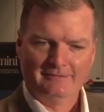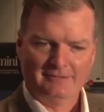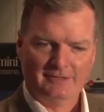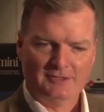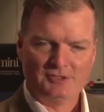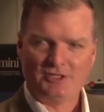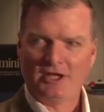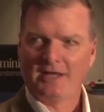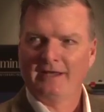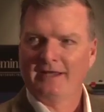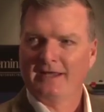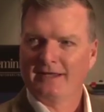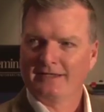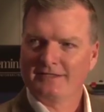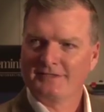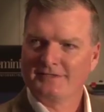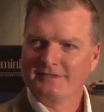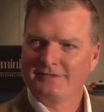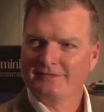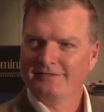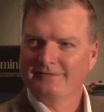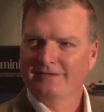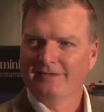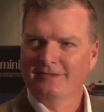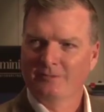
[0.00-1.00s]
Gen
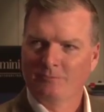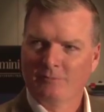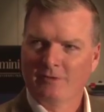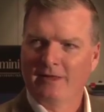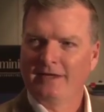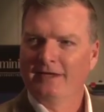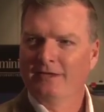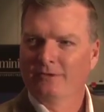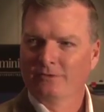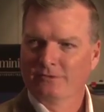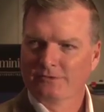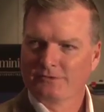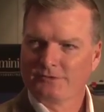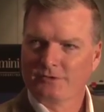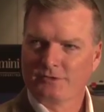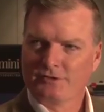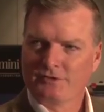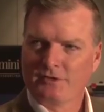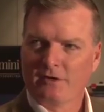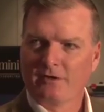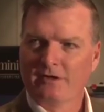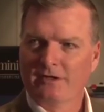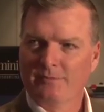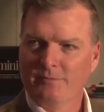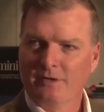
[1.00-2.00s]
X and the millennials are
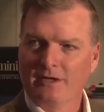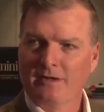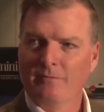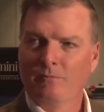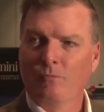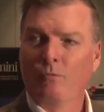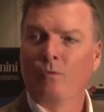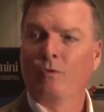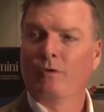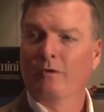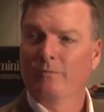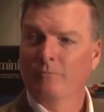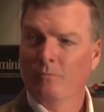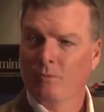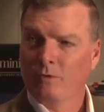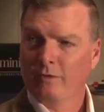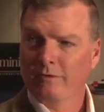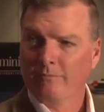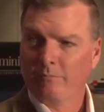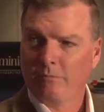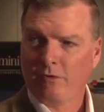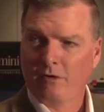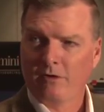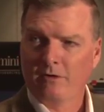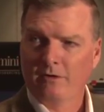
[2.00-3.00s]
starting to become more and more a
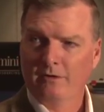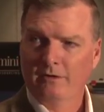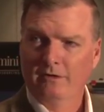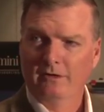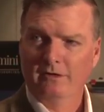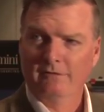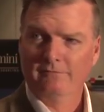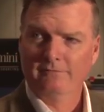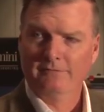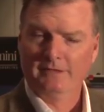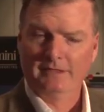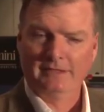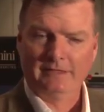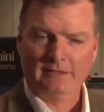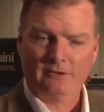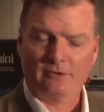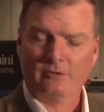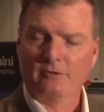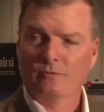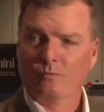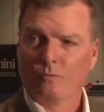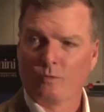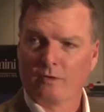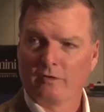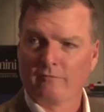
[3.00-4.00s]
part of the
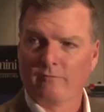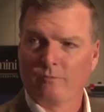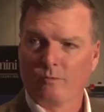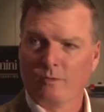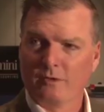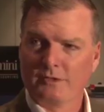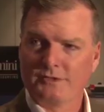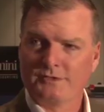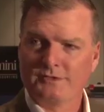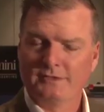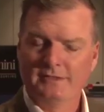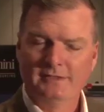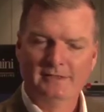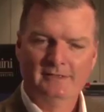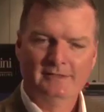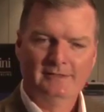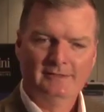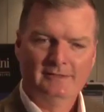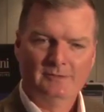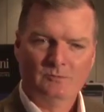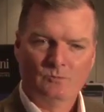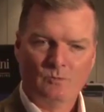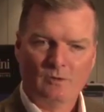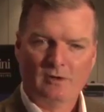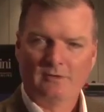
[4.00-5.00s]
current workforce,
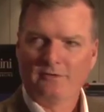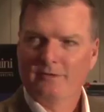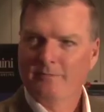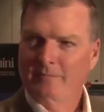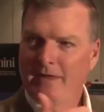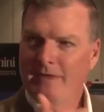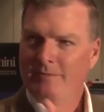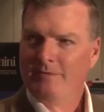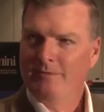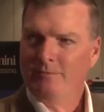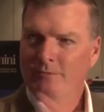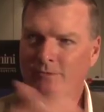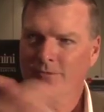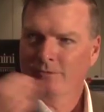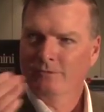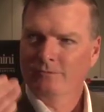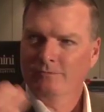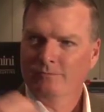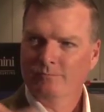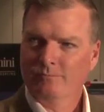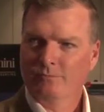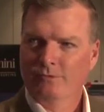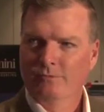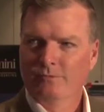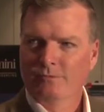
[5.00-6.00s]
while the baby
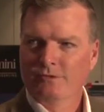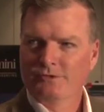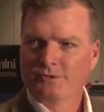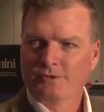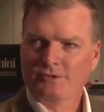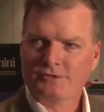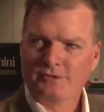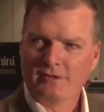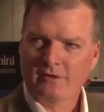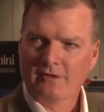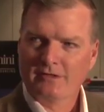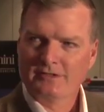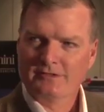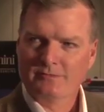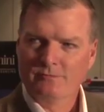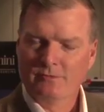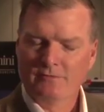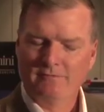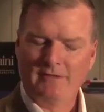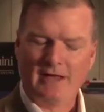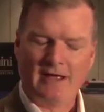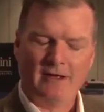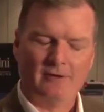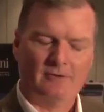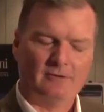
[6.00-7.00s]
boomers are starting to
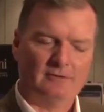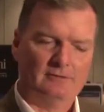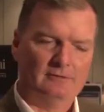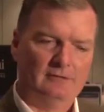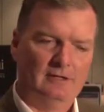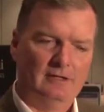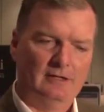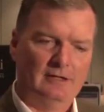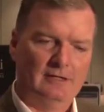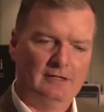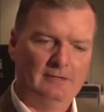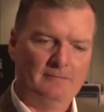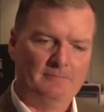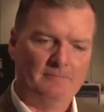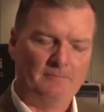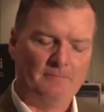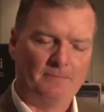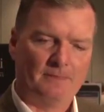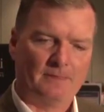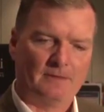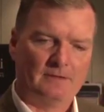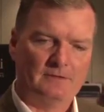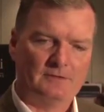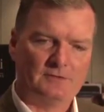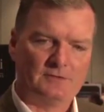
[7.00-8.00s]
move out.
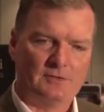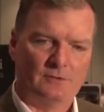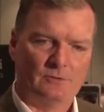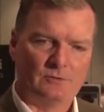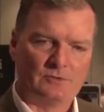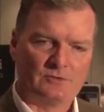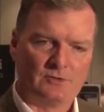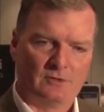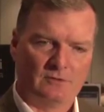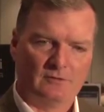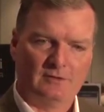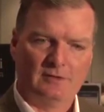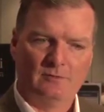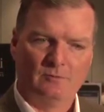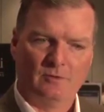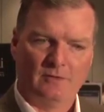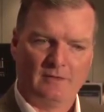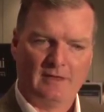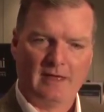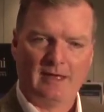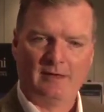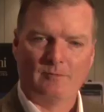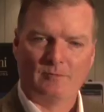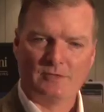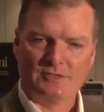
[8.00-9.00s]
So certainly with
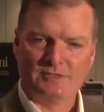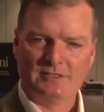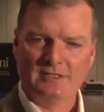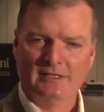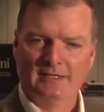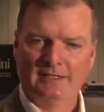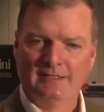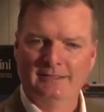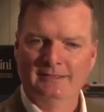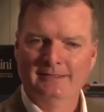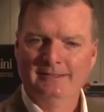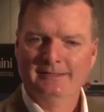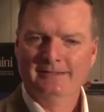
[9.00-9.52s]
that, we're seeing